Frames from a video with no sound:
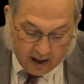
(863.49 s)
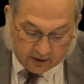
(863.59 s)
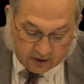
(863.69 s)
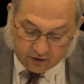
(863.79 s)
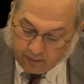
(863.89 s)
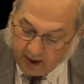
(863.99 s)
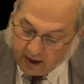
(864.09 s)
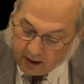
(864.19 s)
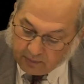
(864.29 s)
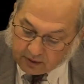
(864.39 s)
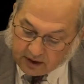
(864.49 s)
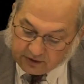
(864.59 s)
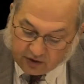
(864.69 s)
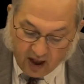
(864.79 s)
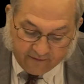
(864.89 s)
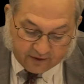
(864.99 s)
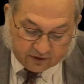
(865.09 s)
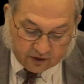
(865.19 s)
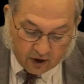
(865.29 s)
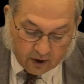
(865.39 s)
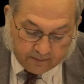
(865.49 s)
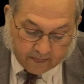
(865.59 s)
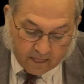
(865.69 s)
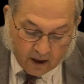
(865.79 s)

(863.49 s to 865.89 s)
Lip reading: disobeying a police officer,